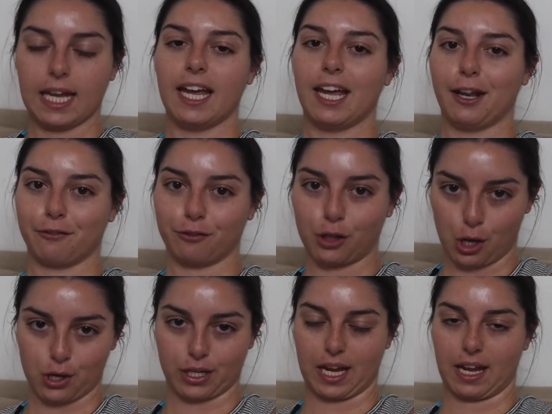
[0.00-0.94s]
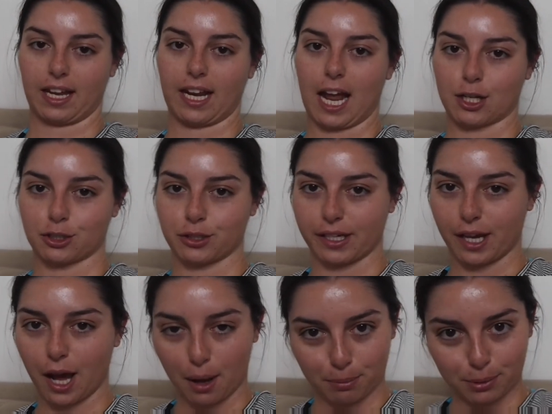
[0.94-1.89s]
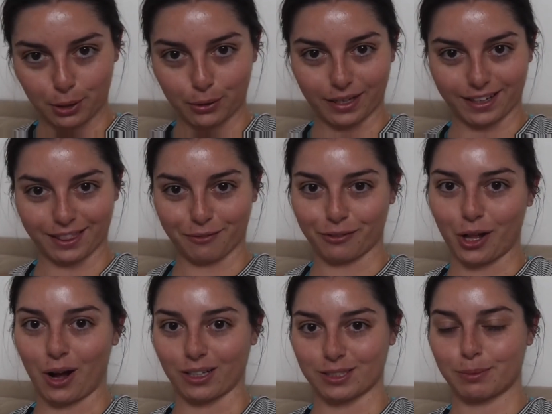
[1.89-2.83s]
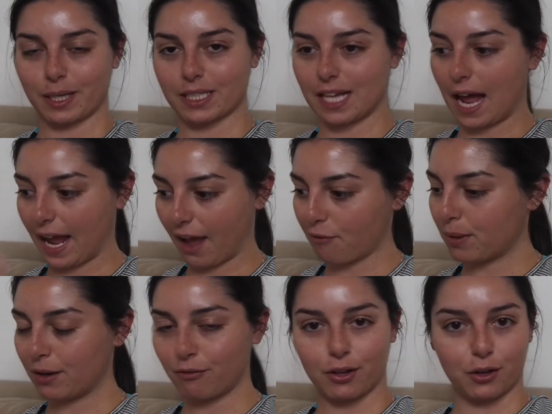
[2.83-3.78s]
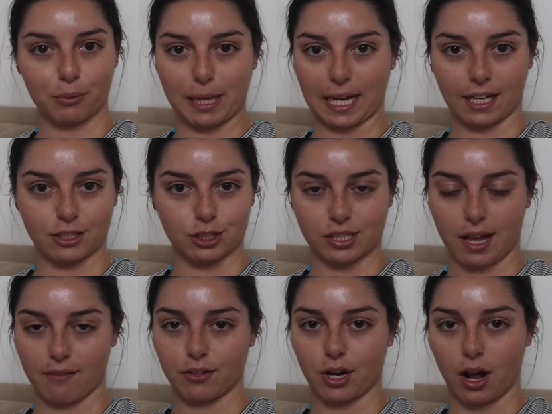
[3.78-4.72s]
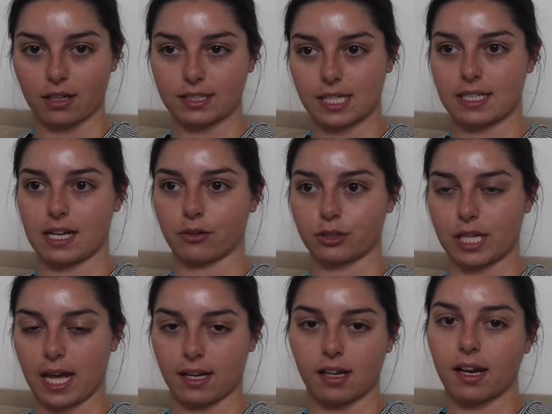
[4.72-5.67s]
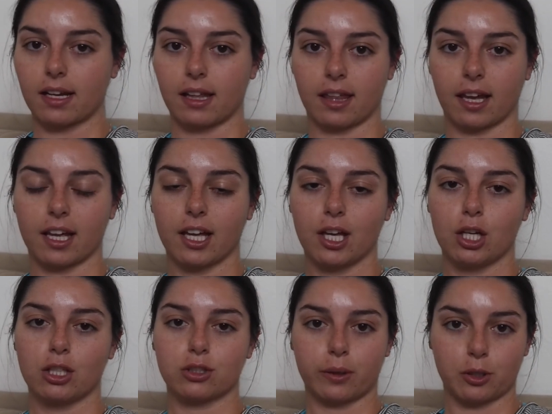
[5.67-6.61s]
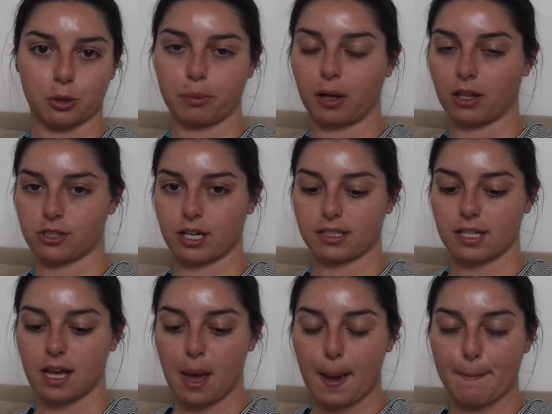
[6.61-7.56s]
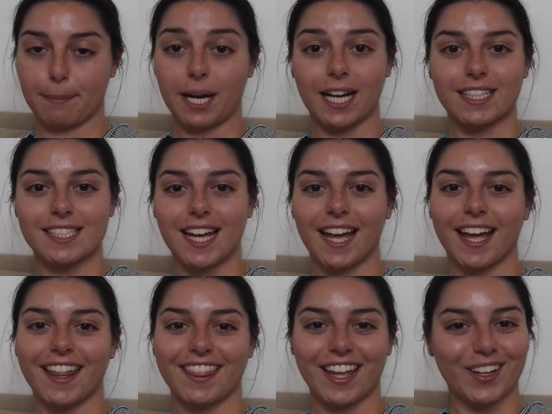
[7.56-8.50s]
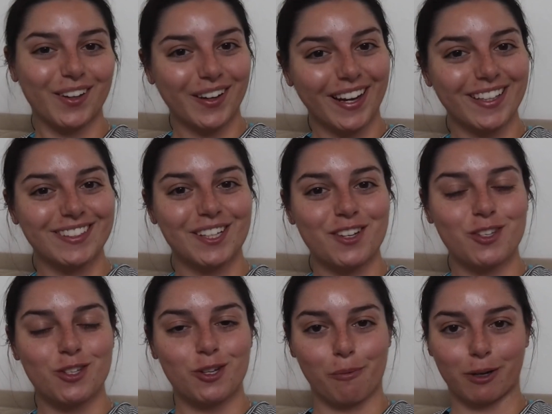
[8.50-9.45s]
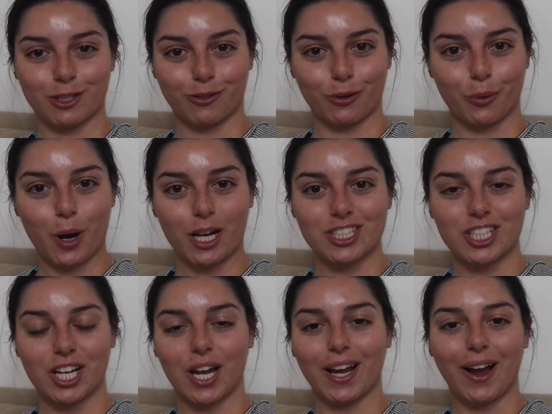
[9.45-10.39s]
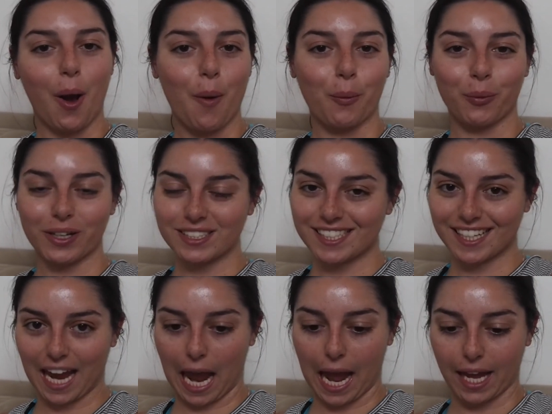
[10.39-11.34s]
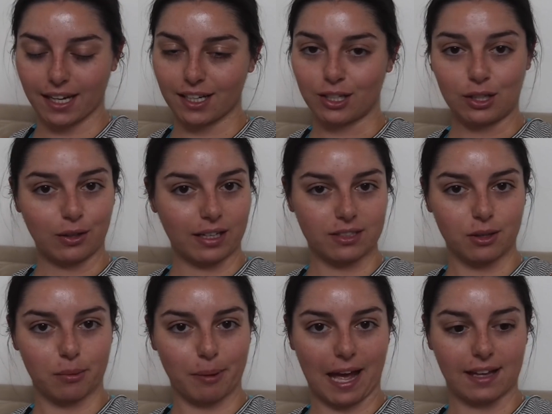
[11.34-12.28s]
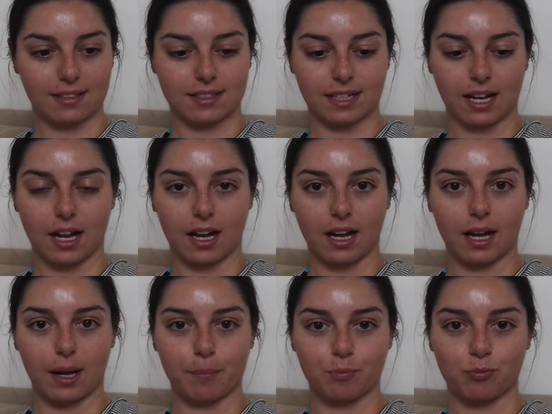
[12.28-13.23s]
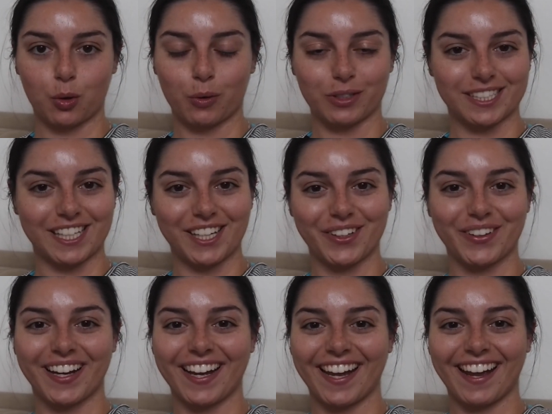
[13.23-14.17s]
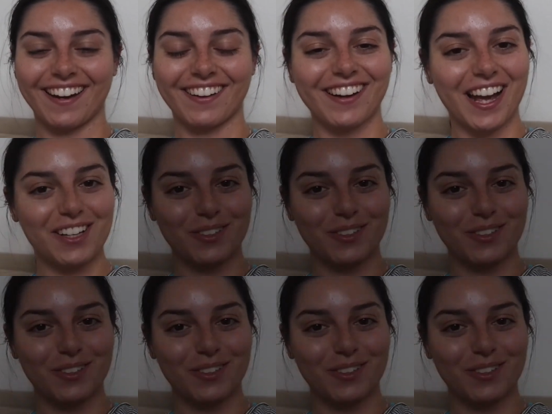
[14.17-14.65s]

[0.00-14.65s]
in vlogging and actually uploading the vlogs, because I have been filming, I just have not sat down to edit anything, so I do apologize. But thank you guys so much for watching. Once again, you guys are the best. We'll see you in our next